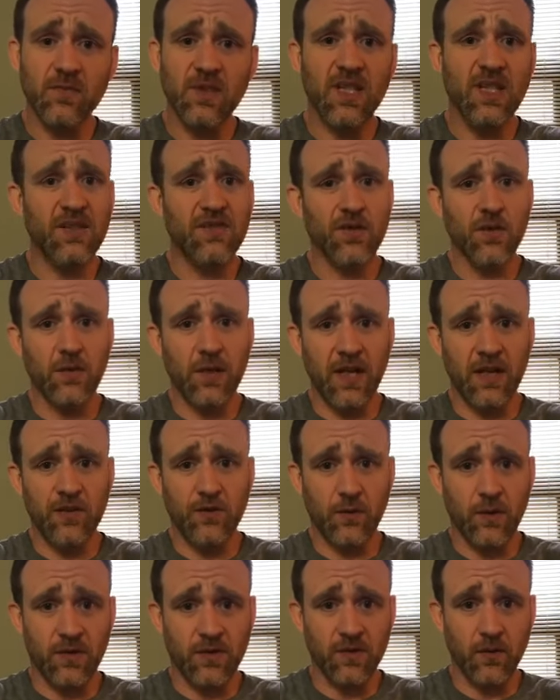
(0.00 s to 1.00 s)
it's too
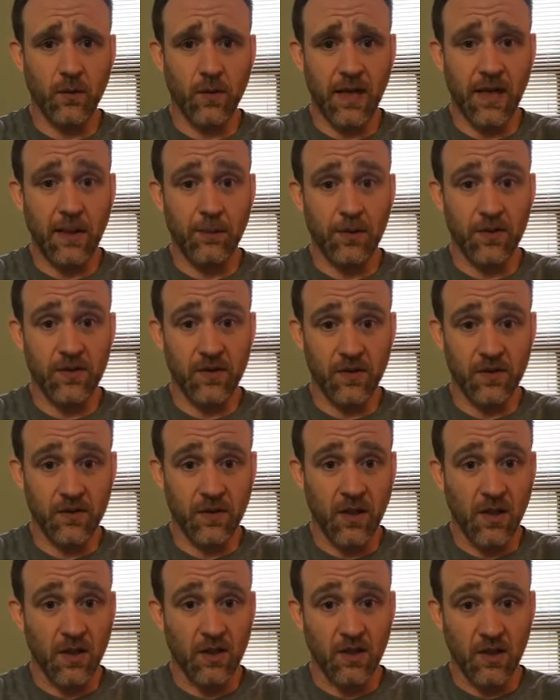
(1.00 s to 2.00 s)
dangerous. So what happens is
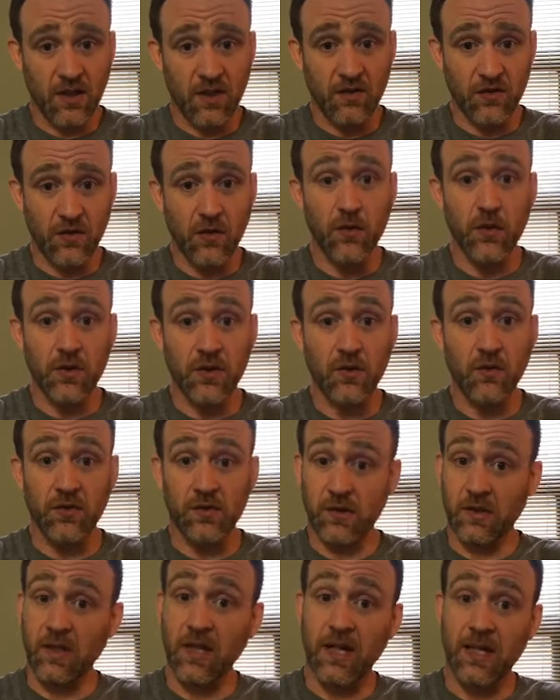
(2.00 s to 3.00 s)
then there's two
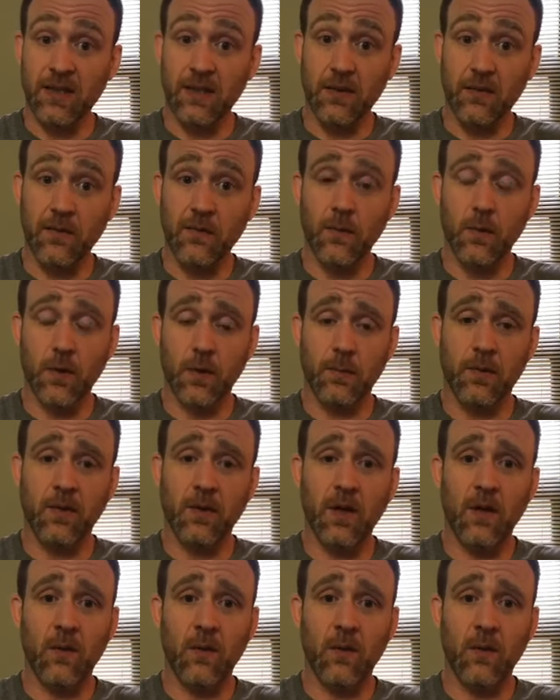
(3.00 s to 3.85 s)
schools of thought that are formed